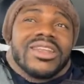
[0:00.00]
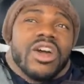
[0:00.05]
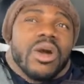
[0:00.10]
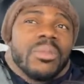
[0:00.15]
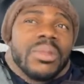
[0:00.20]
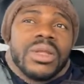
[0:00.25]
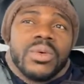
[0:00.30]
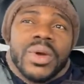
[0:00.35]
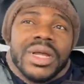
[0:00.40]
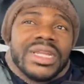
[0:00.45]

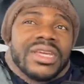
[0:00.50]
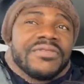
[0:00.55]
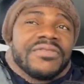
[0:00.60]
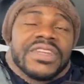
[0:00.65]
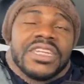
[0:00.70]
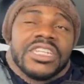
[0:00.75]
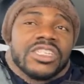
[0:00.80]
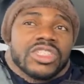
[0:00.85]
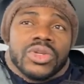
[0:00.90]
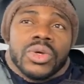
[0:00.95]
Normally, when they
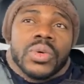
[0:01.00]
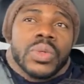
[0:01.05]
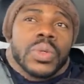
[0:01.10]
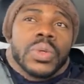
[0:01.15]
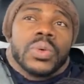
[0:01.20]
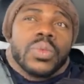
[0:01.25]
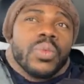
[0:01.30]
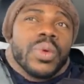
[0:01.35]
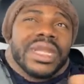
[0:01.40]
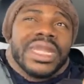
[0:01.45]
finish
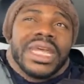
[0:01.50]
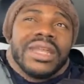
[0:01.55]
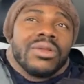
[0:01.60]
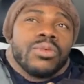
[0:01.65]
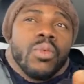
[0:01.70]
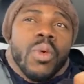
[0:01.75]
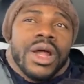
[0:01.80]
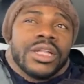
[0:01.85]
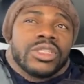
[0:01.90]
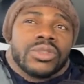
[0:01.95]
school,
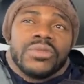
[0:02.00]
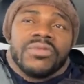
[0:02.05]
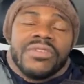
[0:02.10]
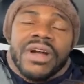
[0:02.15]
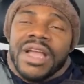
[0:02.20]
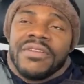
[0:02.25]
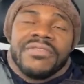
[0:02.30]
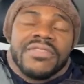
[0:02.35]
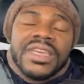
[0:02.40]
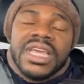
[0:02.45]
within 1 to
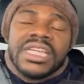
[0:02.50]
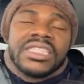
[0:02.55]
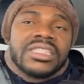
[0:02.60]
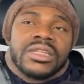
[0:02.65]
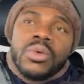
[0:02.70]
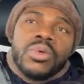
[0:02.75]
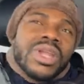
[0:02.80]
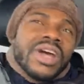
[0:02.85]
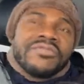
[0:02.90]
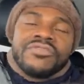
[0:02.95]
5
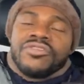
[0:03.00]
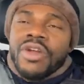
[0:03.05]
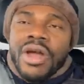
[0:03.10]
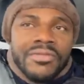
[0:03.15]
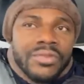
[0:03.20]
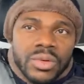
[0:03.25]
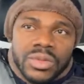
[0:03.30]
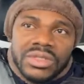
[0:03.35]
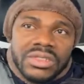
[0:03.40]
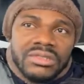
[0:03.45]
years, they would have
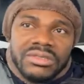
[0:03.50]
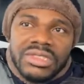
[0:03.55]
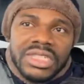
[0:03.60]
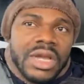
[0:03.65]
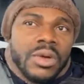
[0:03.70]
traveled.